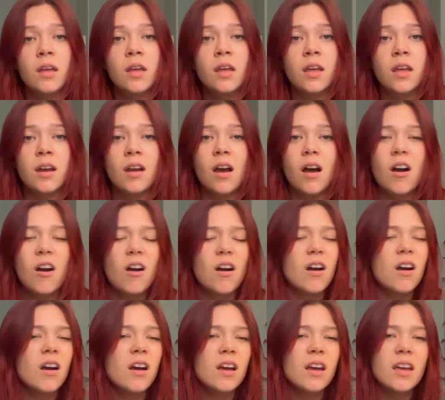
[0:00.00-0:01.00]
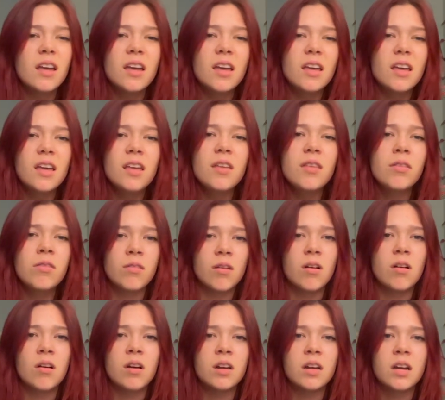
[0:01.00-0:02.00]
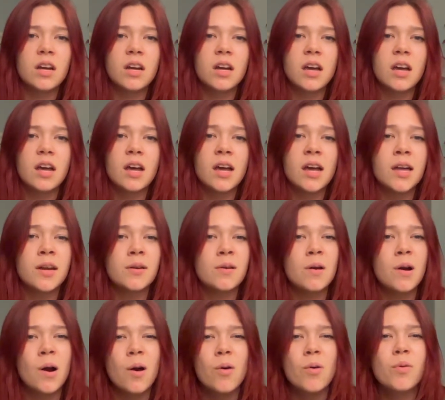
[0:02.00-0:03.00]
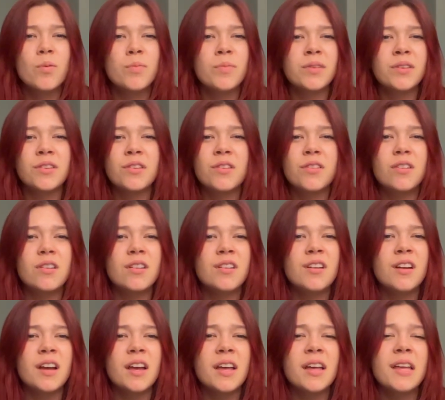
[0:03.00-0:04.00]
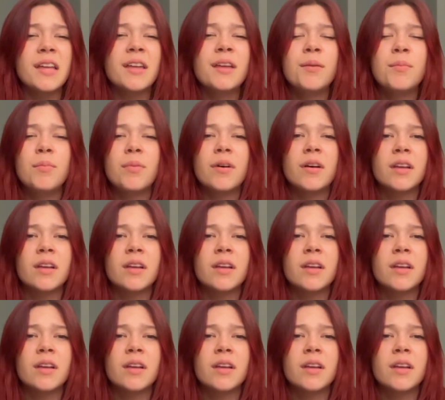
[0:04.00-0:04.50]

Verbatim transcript: and I thought I had a home in your head,